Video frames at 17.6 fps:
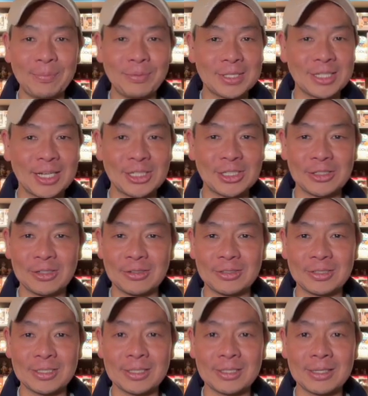Processional
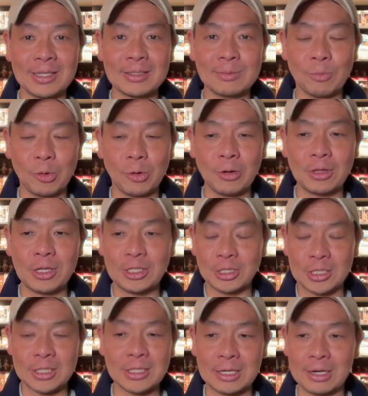just is more than
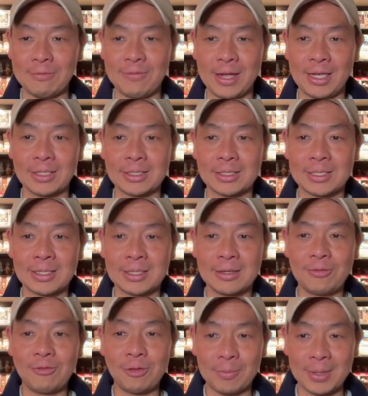just an event
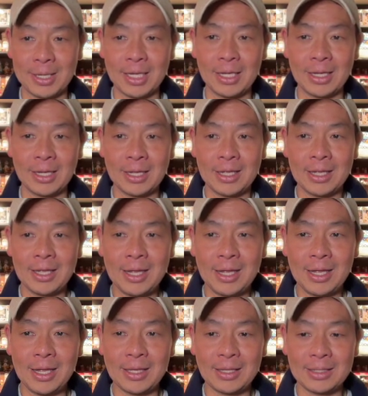for me.
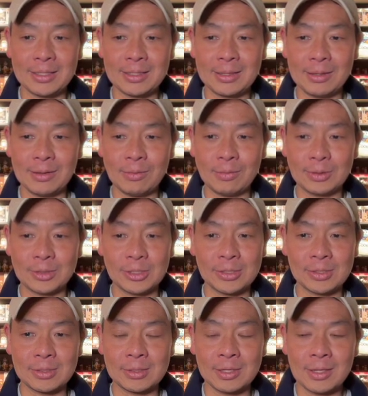It
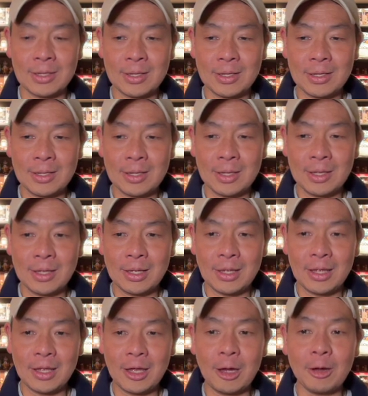just
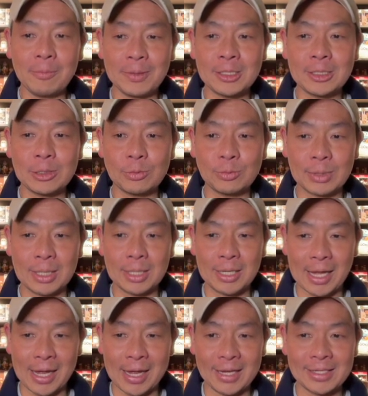helped me to
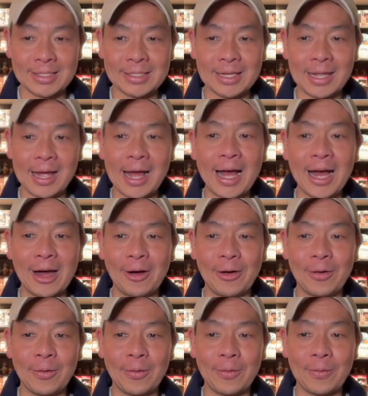realize
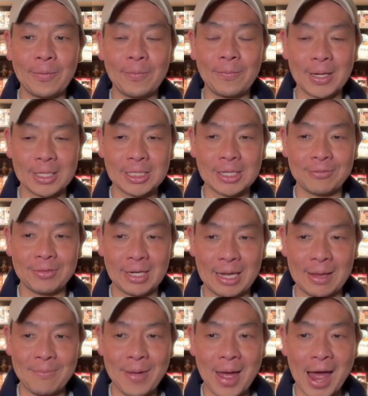how much of an
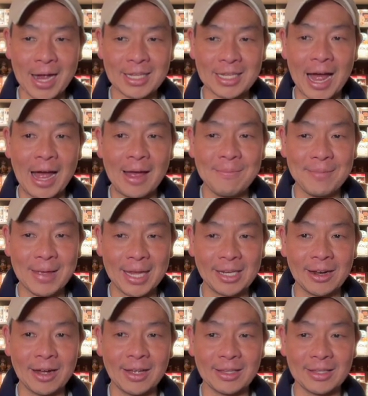impact I
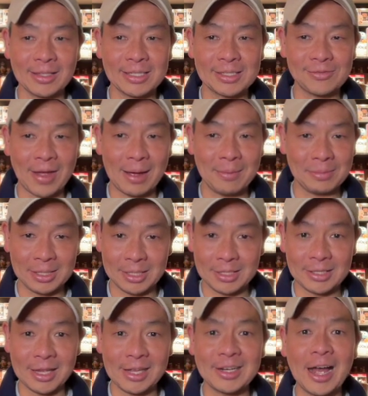made on these
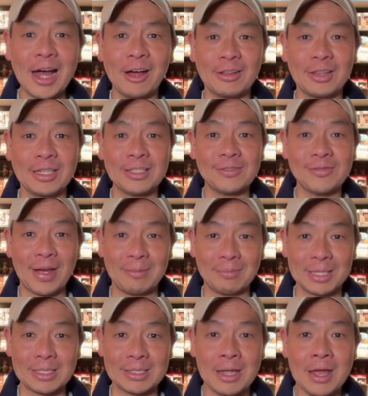families, and how these
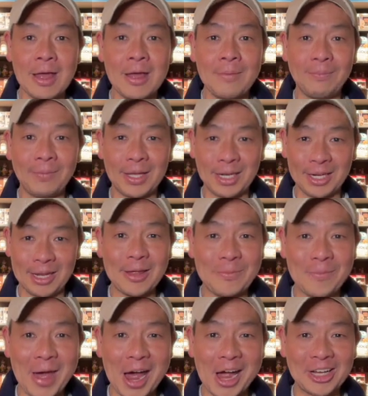families made an
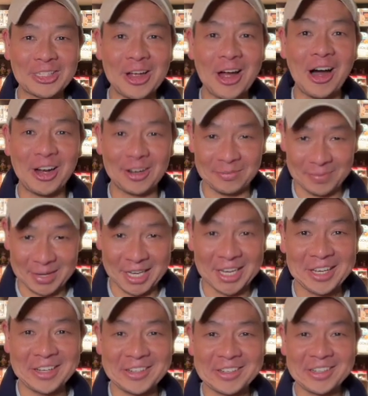impact on me.